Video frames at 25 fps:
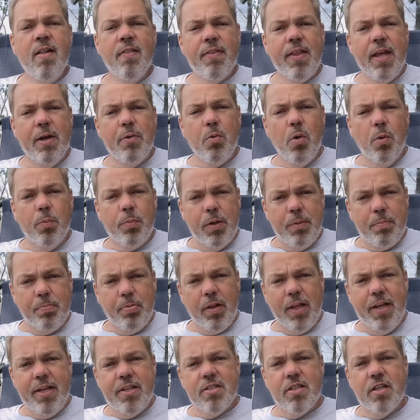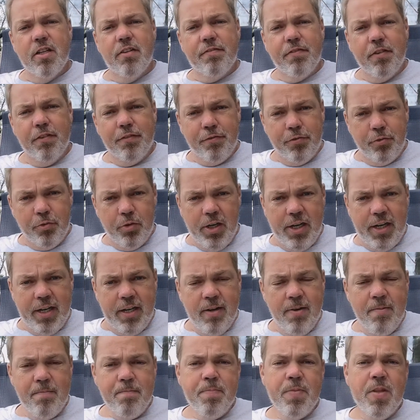they will replace it for free.
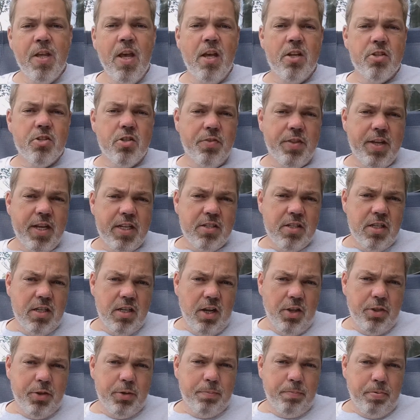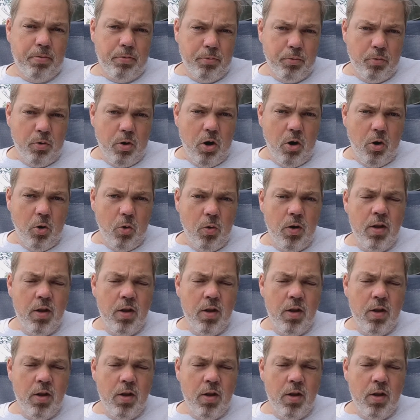So that's another pro.